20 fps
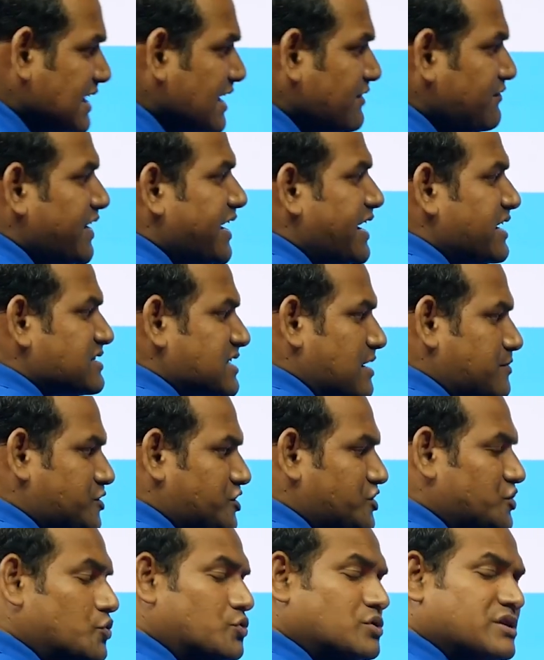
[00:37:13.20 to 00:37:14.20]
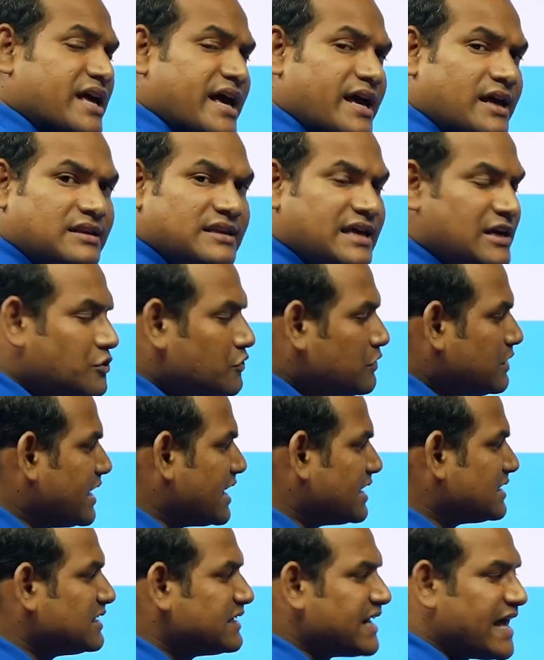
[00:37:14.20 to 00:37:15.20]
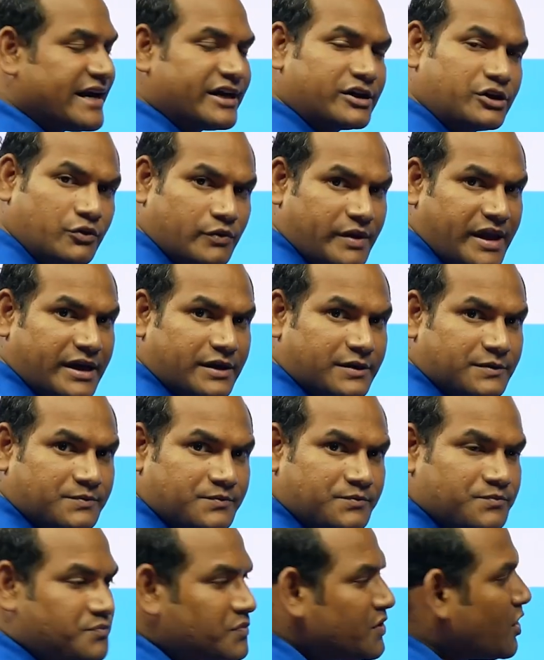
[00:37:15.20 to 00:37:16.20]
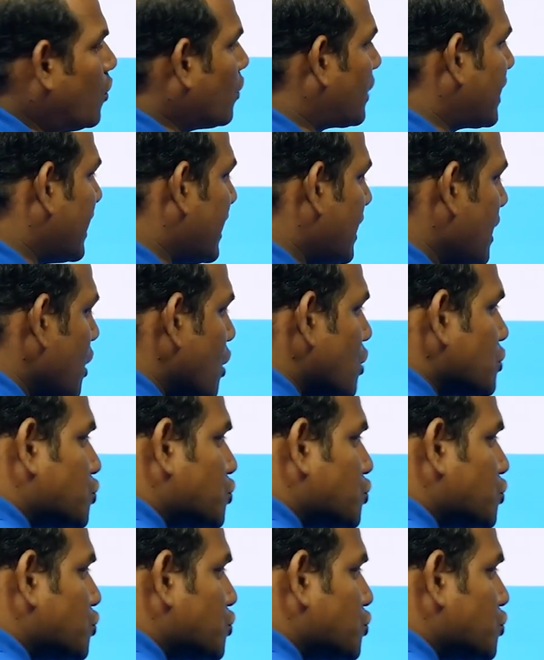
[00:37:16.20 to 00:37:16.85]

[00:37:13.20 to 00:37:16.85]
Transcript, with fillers: Then we can substitute there. Then you will get the directive gain. Okay.